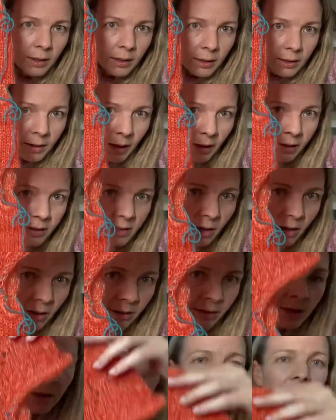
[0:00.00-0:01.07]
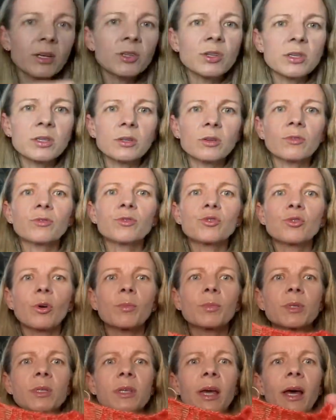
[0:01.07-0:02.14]
Because I think that just sort of
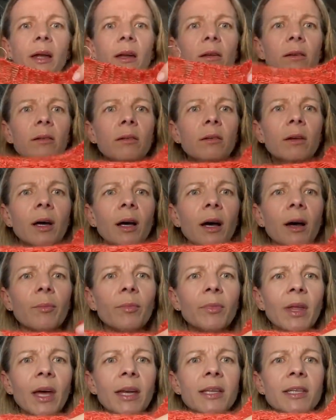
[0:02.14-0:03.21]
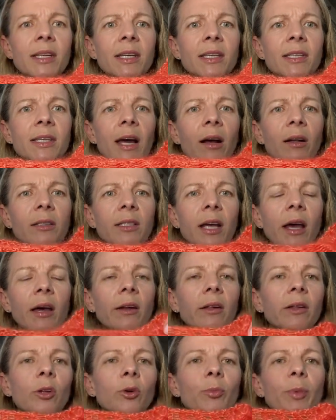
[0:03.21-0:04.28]
drops that that detail down
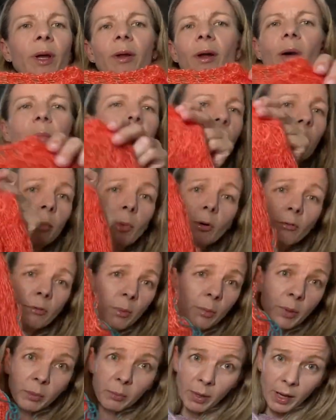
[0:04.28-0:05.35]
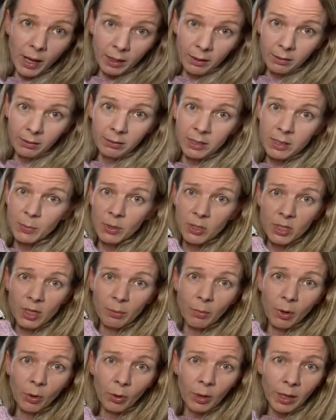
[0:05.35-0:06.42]
a little bit. I mean, I'm not ripping back, especially
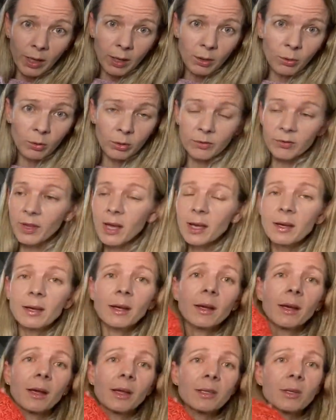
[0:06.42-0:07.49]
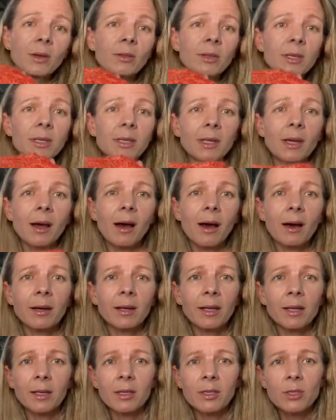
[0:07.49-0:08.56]
mohair, all of that. So this yarn
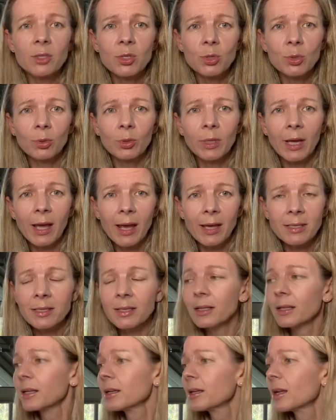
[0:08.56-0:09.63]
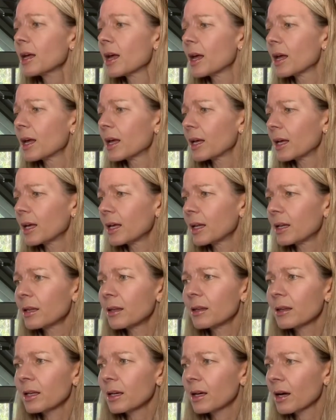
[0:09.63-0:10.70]
is Julie Asselin
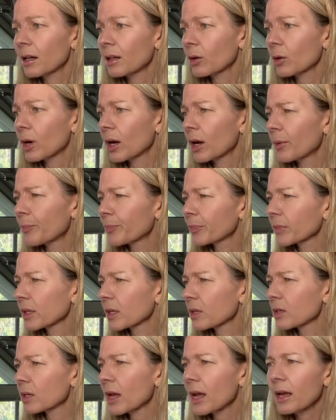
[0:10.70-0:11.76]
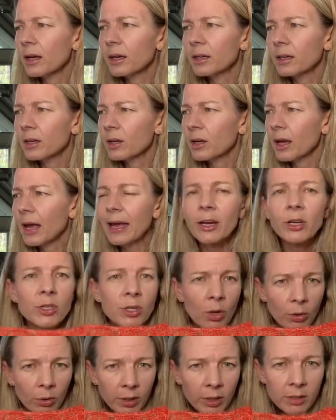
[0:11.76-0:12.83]
in the colour,
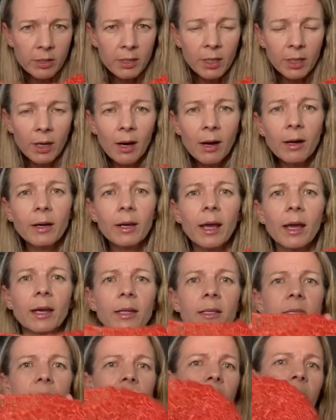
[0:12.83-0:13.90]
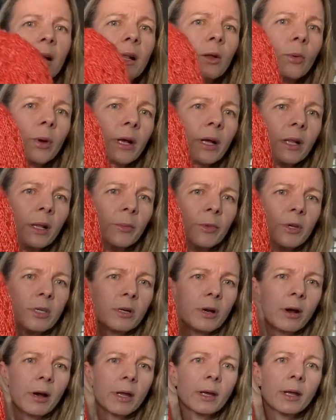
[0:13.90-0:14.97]
Anatolia is the yarn, and it's in the colourway
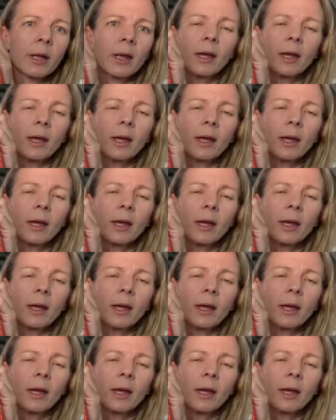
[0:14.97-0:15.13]
Clementine.